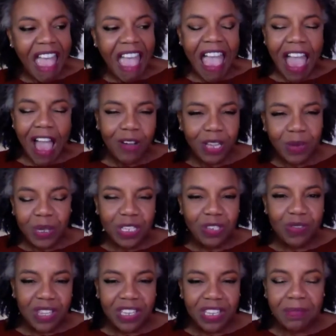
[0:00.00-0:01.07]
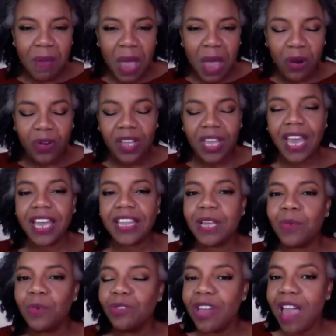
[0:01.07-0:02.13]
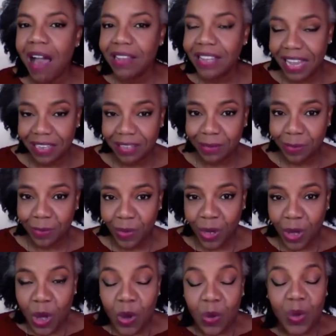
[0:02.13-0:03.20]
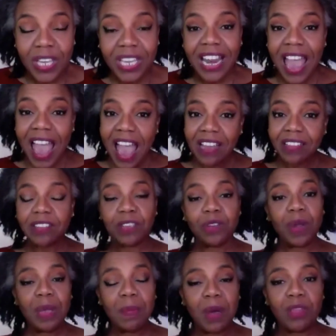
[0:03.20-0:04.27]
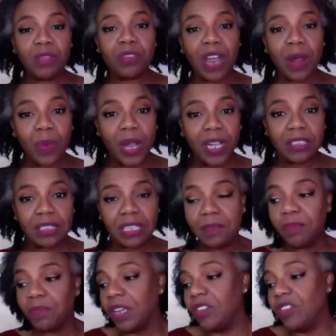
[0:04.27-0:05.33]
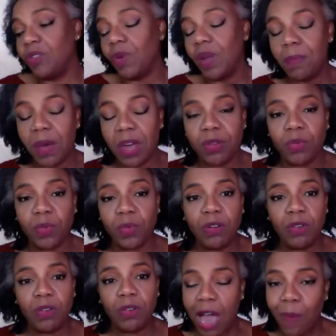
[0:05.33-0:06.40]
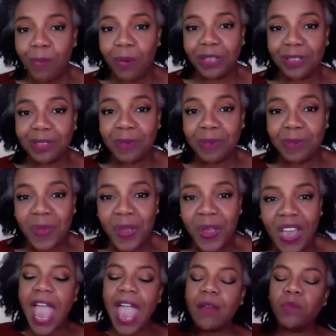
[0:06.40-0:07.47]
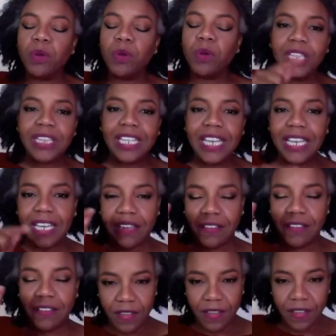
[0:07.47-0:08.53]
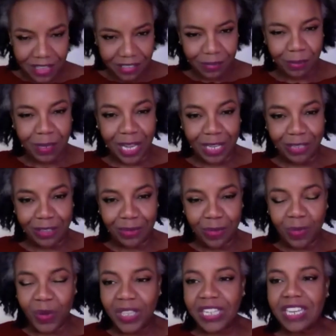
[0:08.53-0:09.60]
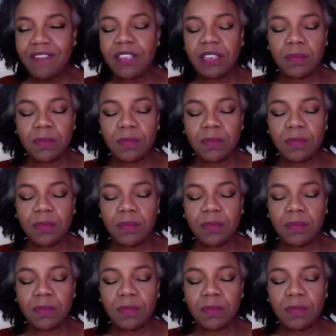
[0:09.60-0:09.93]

how can we do this better? And they will tell us. We can ask the great mother directly, and the great mother will help us. And when we leave this place, when we leave this